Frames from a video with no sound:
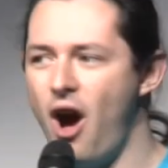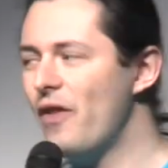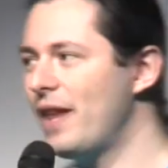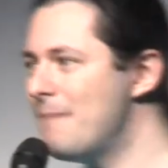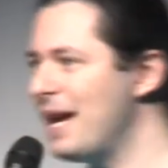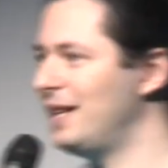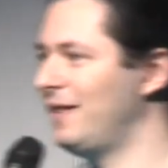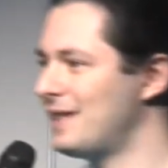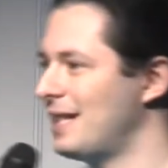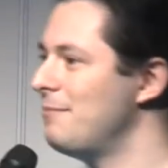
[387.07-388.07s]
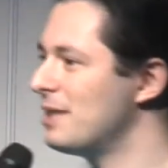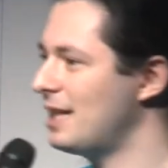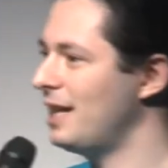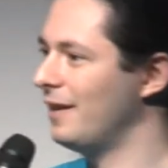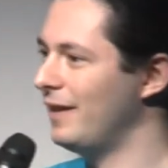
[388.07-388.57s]
Are they making the same
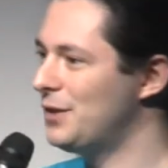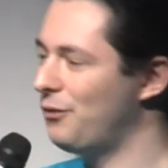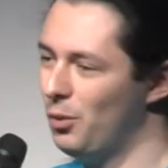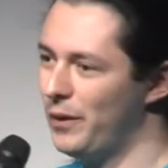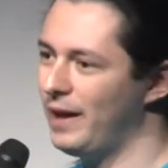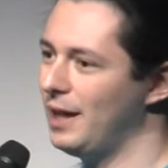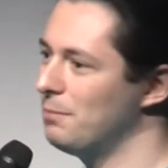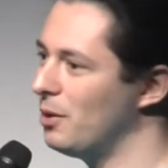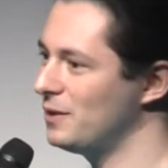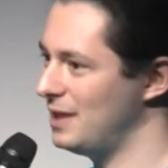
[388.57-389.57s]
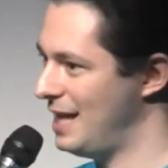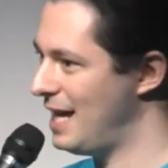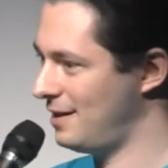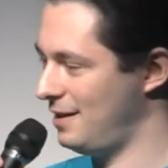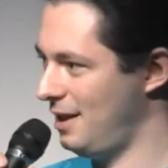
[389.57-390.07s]
mistake that these forward-thinking bods in
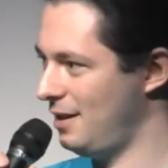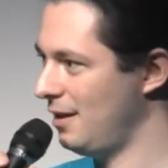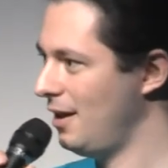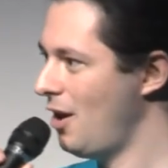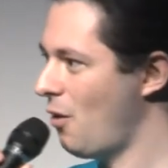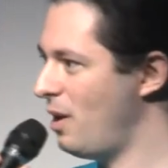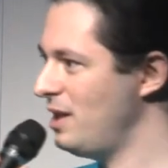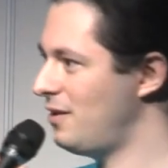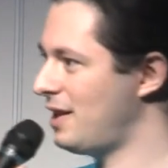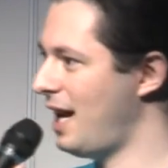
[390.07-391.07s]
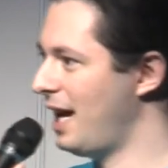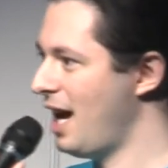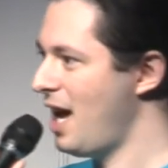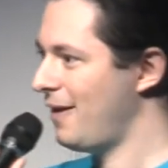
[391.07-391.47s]
NASA did when you say,